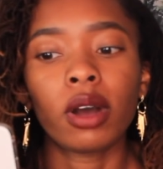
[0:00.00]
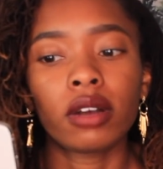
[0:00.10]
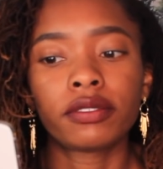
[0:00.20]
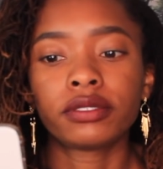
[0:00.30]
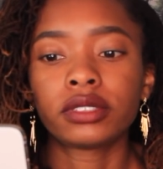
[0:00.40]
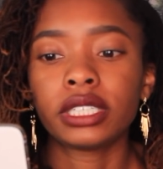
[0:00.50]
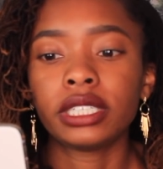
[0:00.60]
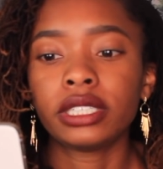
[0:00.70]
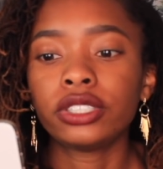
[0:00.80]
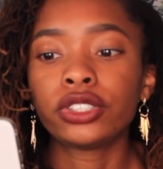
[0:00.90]

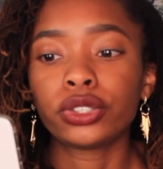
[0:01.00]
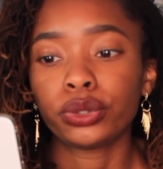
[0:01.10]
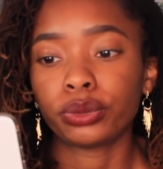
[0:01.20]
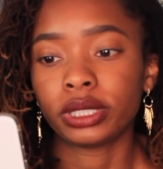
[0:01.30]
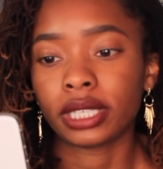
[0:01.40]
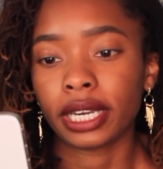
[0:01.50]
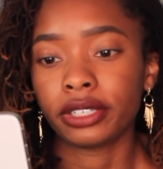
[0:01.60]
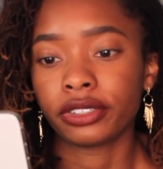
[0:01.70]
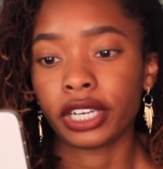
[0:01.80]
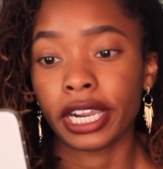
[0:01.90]
often do you
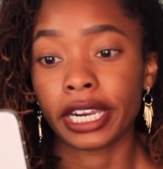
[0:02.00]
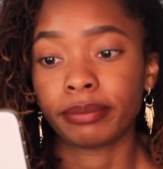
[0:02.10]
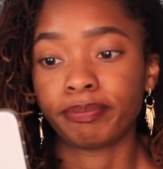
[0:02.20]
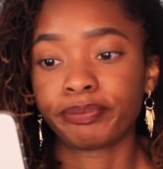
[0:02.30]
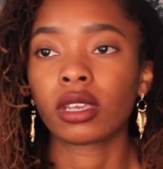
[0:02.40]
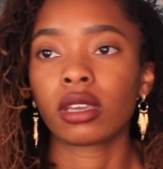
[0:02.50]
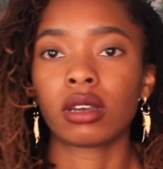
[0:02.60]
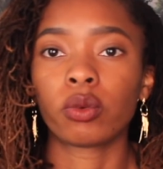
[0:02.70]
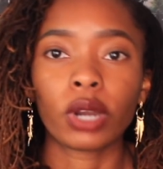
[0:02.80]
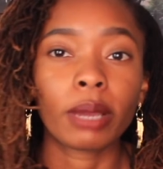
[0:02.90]
retighten your hair?
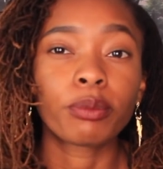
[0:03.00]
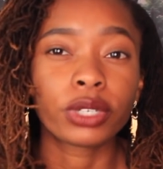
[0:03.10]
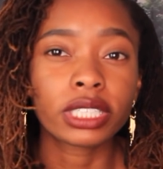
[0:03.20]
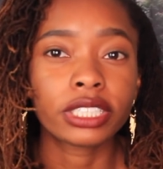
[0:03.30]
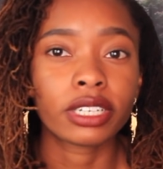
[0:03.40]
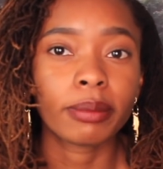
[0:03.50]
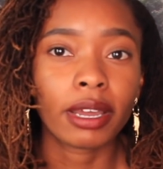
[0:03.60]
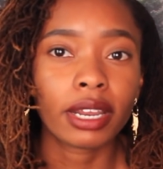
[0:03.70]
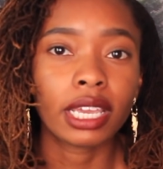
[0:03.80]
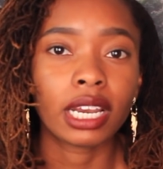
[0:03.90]
When I'm really good
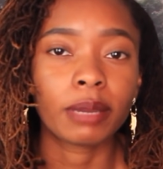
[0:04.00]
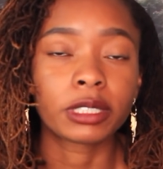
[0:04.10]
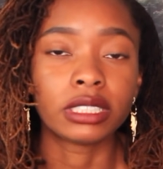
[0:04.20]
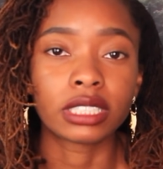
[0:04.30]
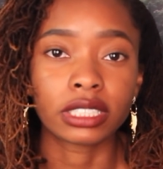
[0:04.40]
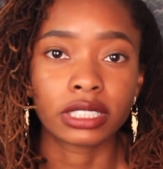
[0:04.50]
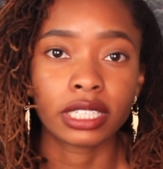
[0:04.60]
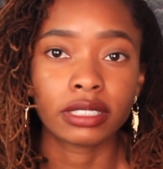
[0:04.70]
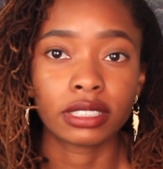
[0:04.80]
about it and I'm consistent,